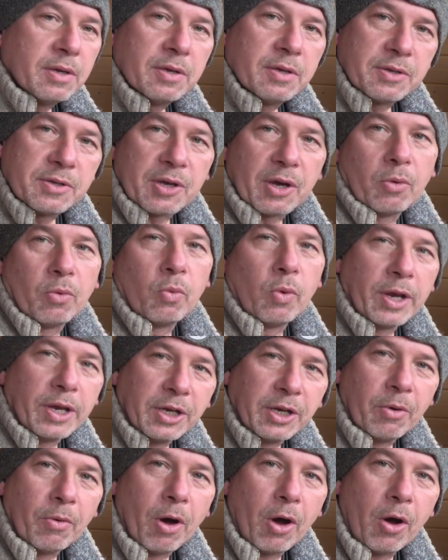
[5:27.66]
So when
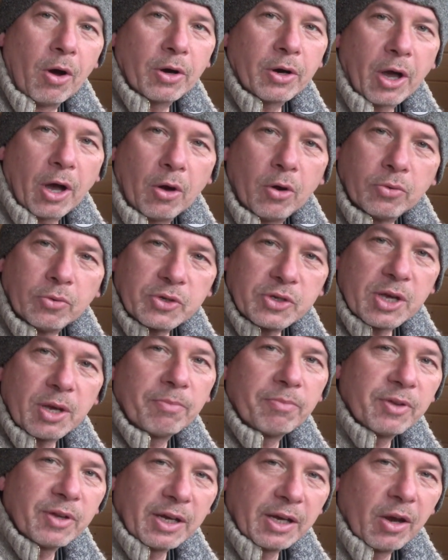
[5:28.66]
you are cold,
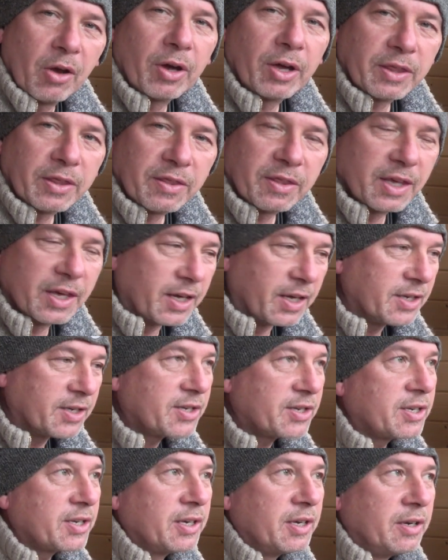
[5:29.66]
something like
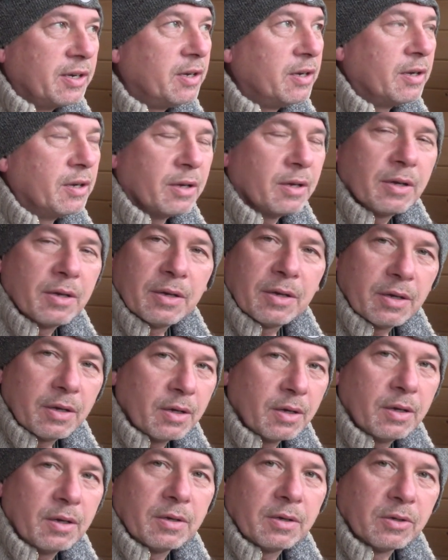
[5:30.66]
this
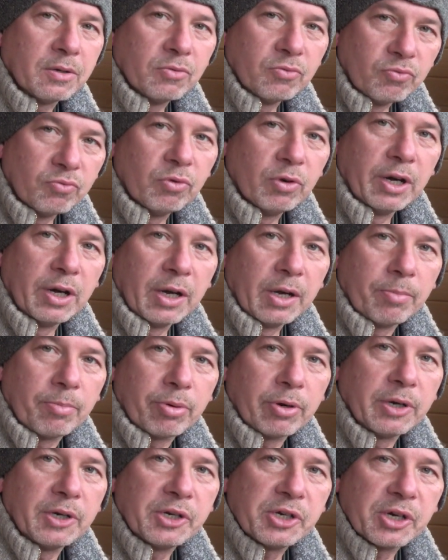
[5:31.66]
you really
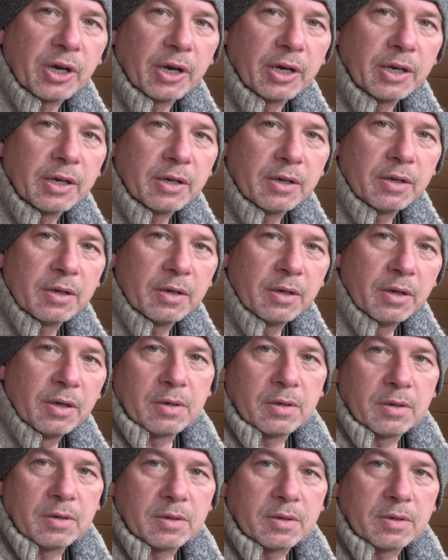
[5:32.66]
appreciate.
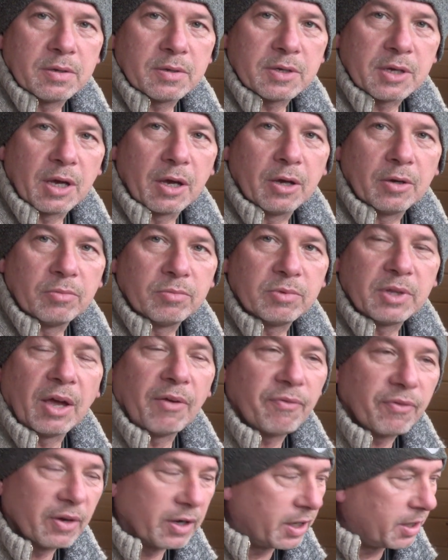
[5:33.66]
So
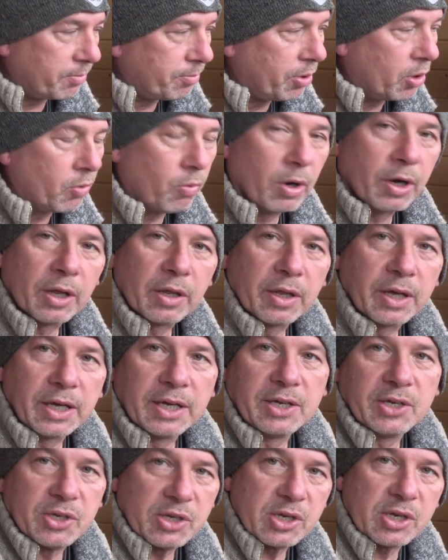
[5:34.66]
definitely put one of
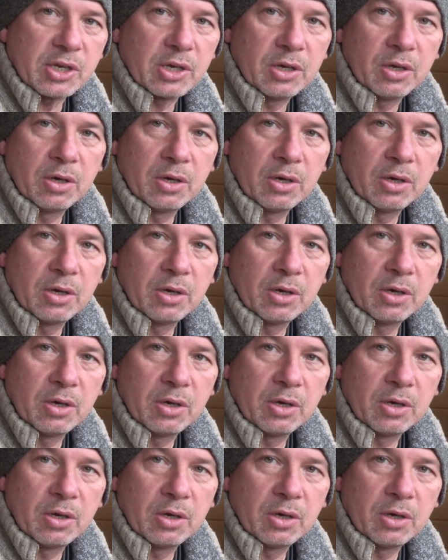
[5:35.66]
these